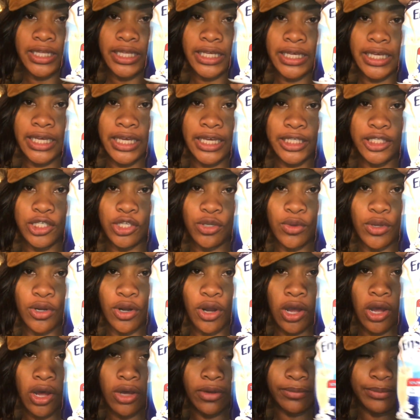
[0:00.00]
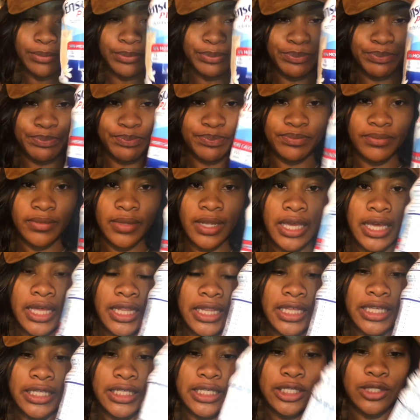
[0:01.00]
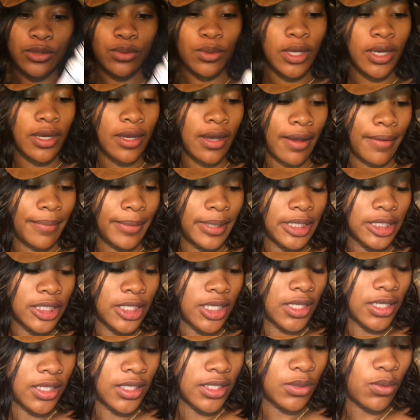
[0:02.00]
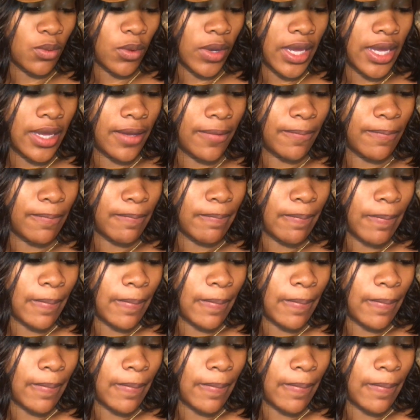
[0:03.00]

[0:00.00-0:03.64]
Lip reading: the key to it all. This is what got me to this weight,